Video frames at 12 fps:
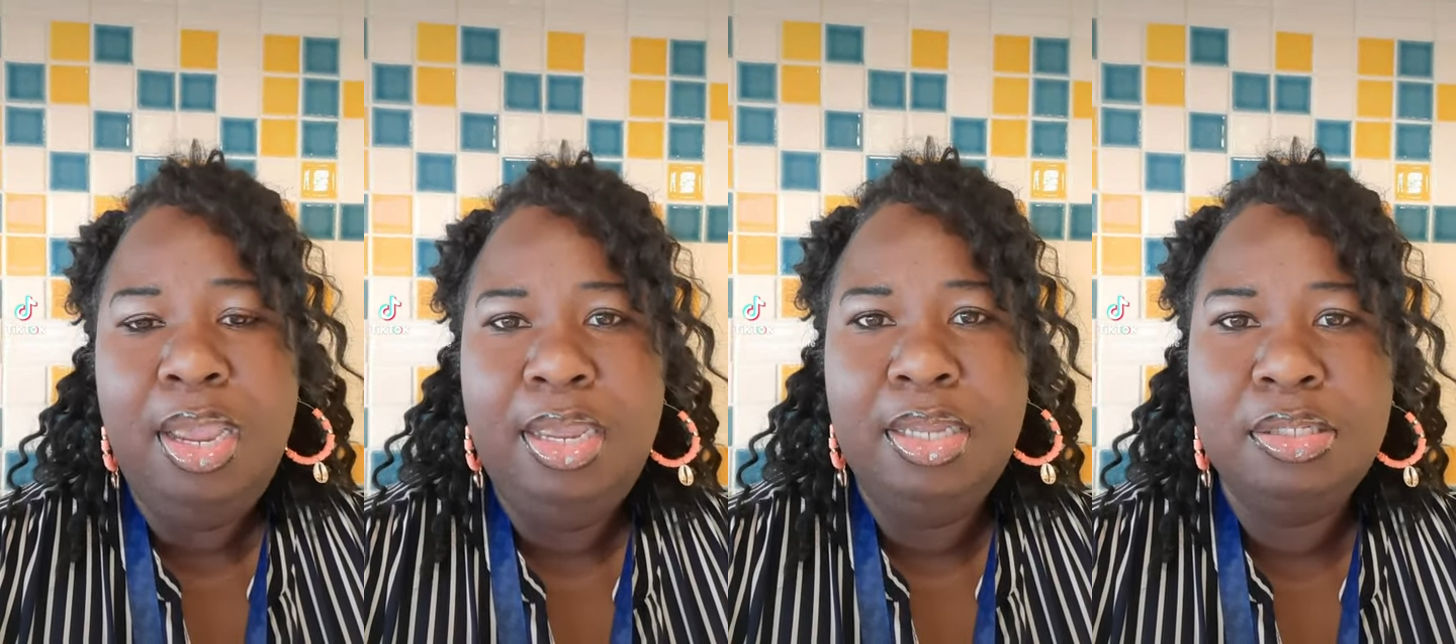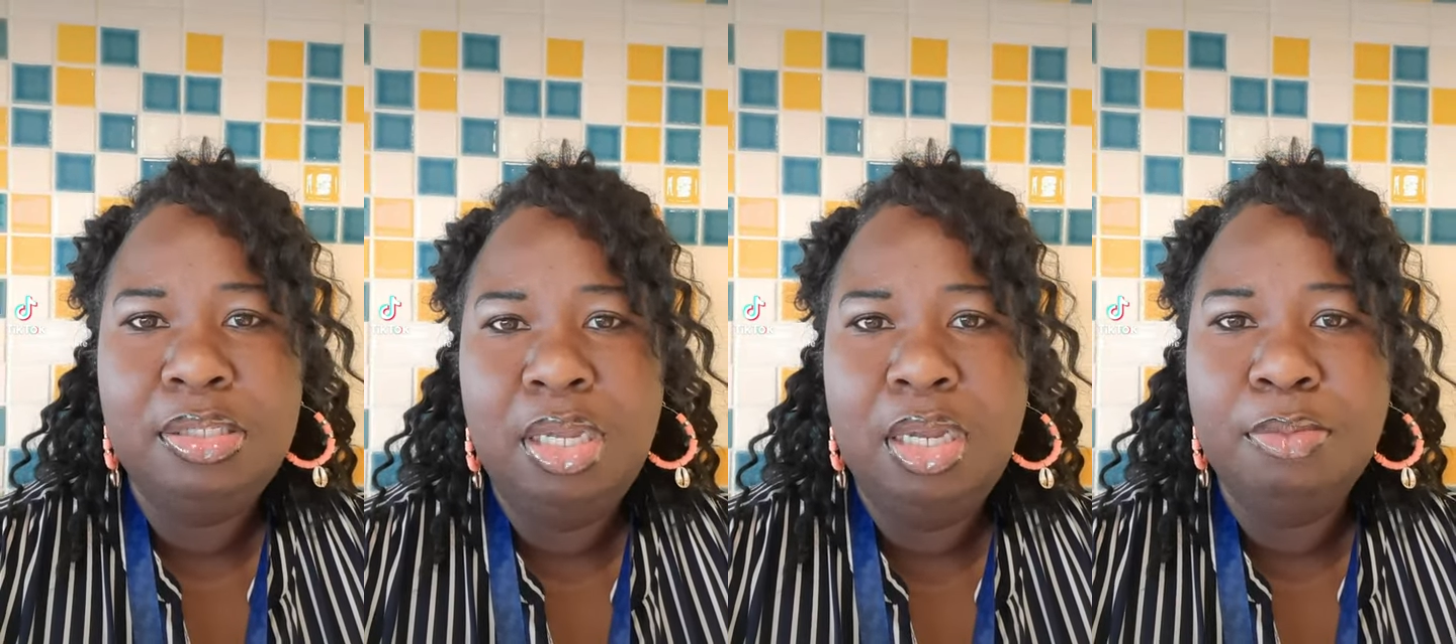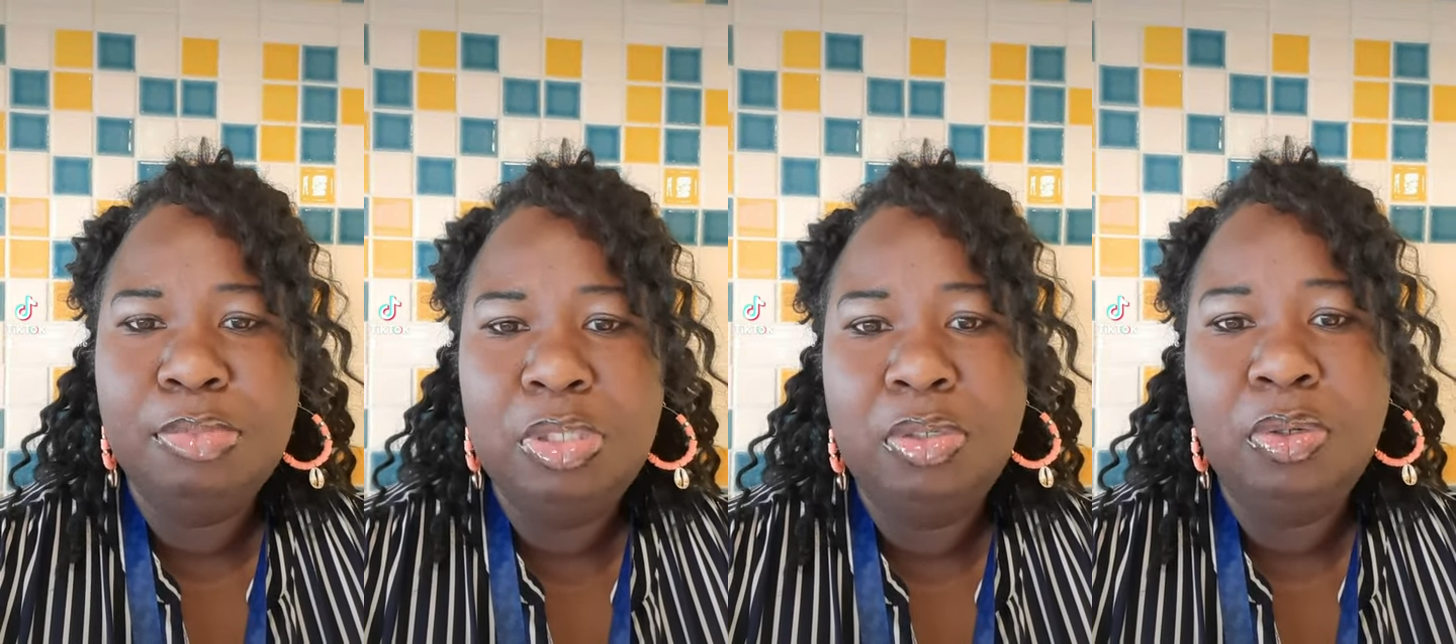And
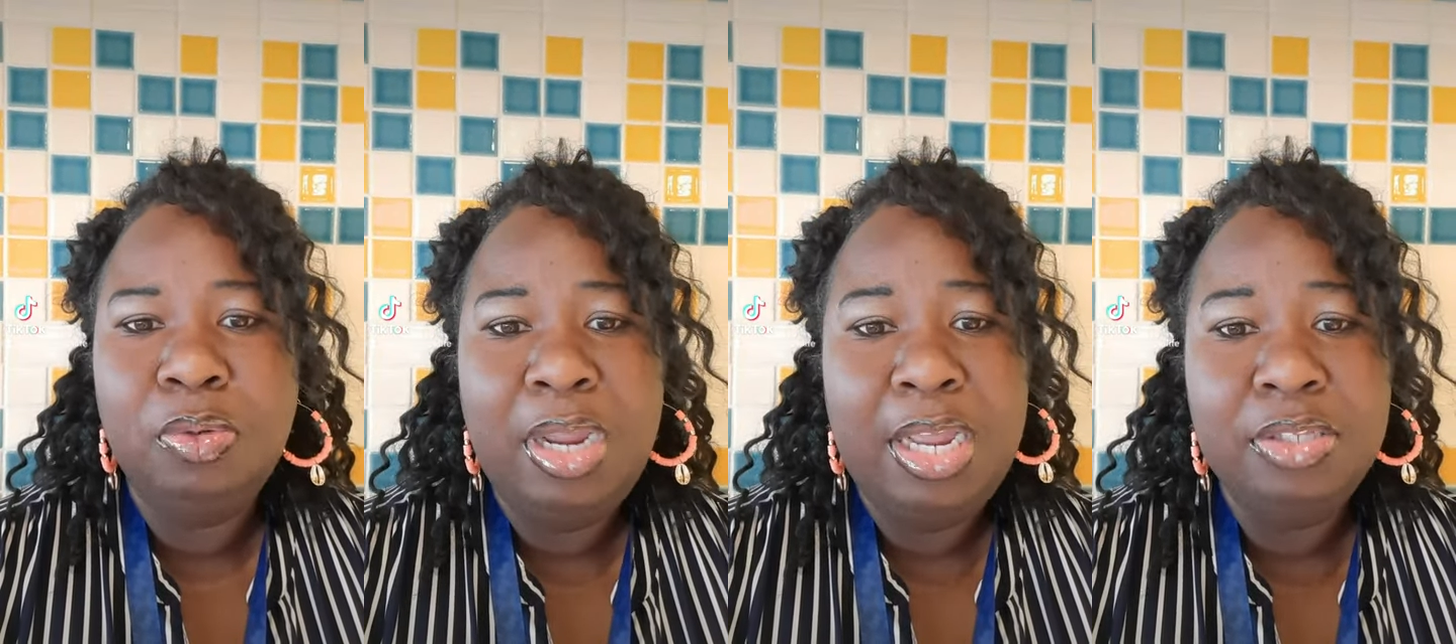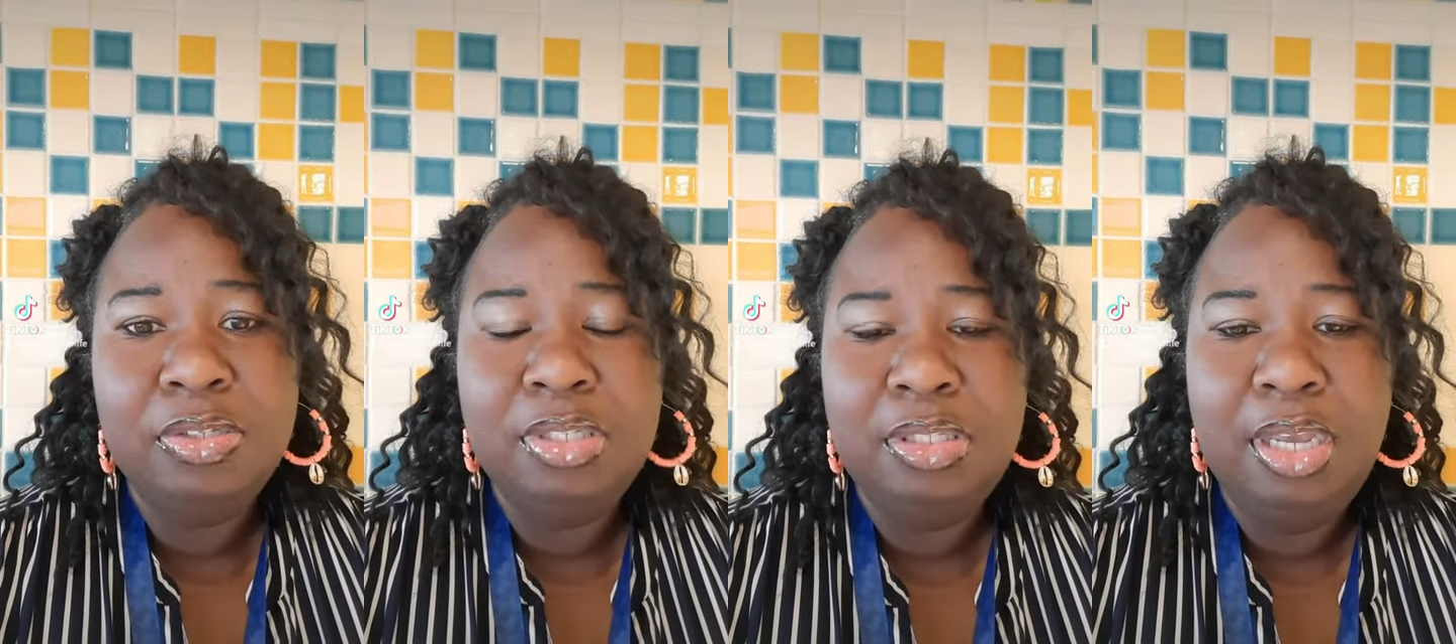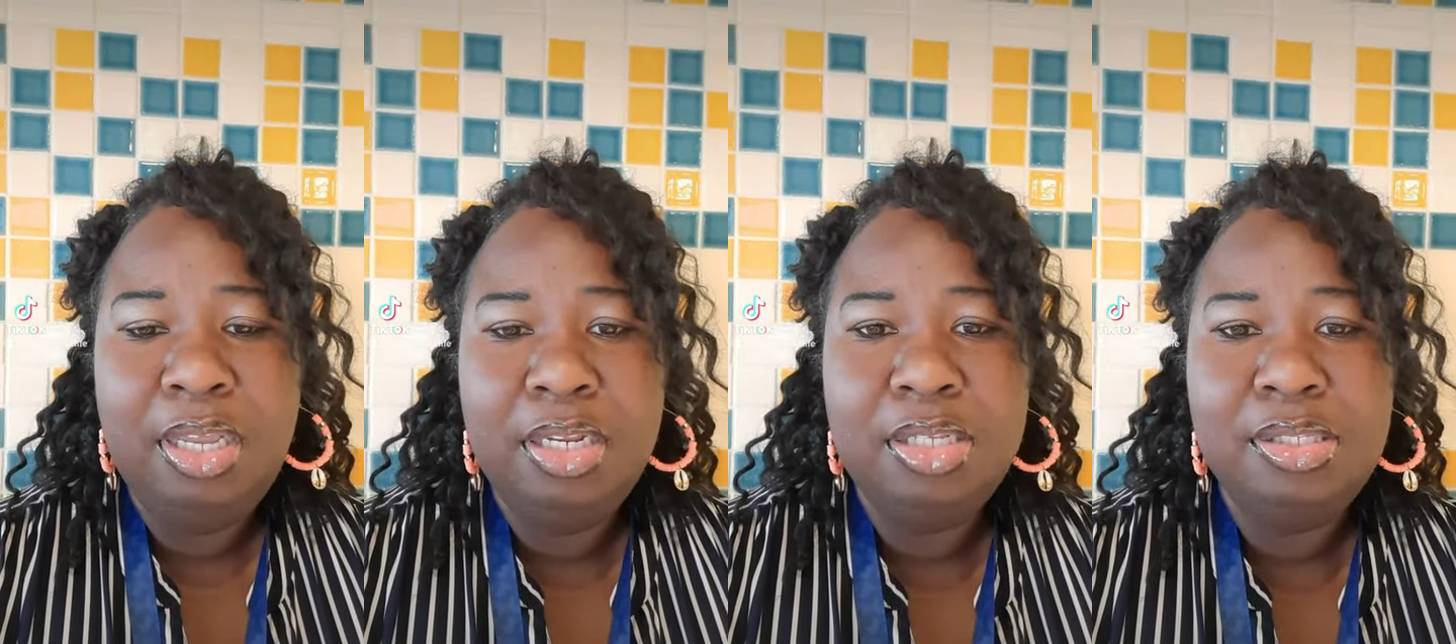so the answer to
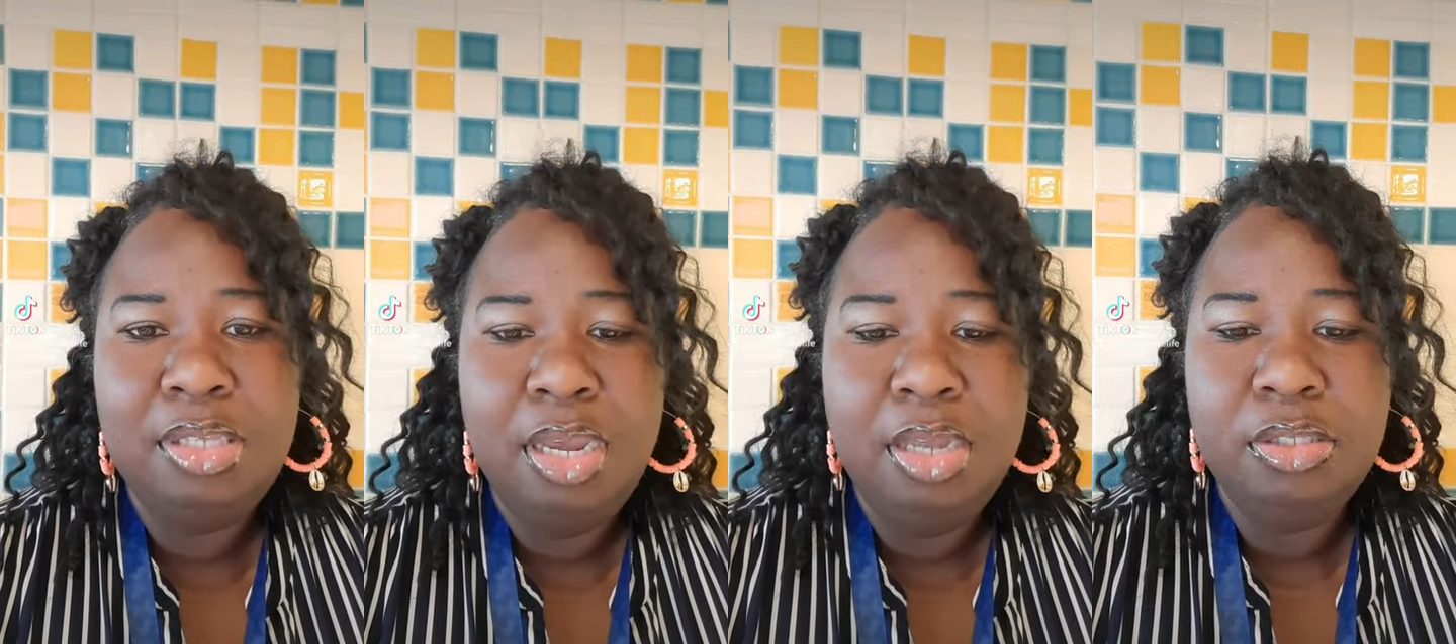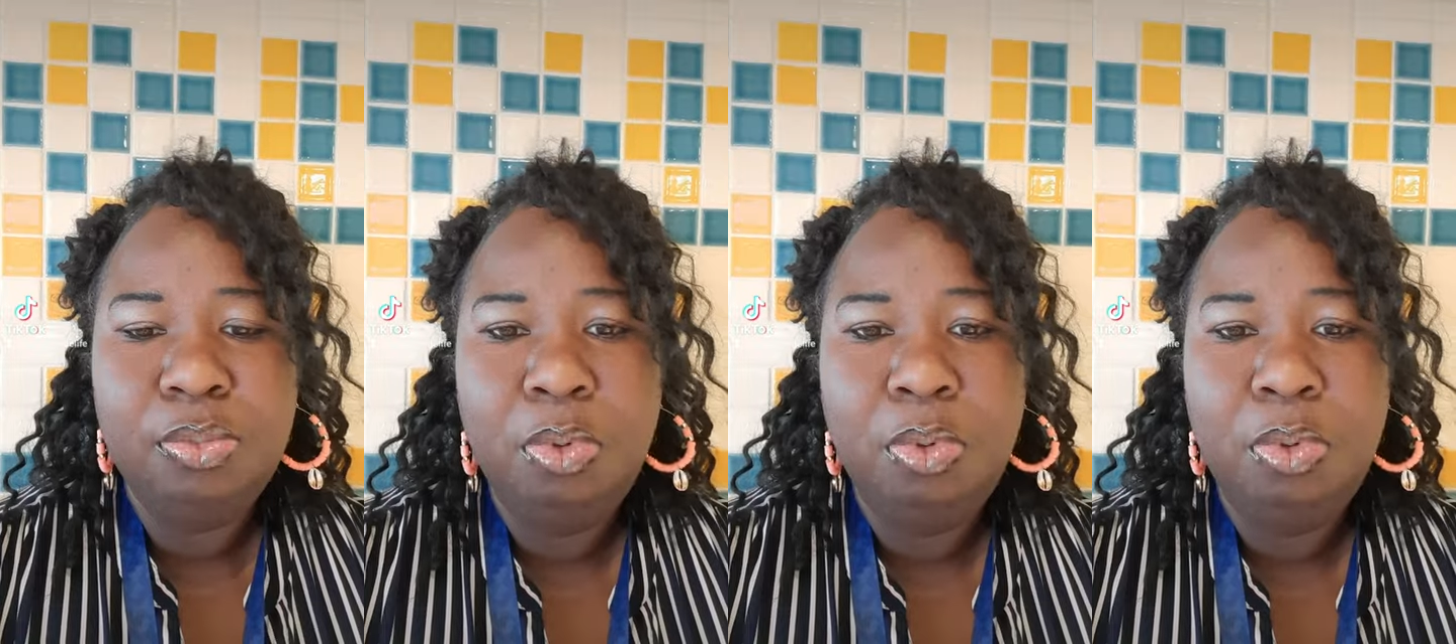that is yes,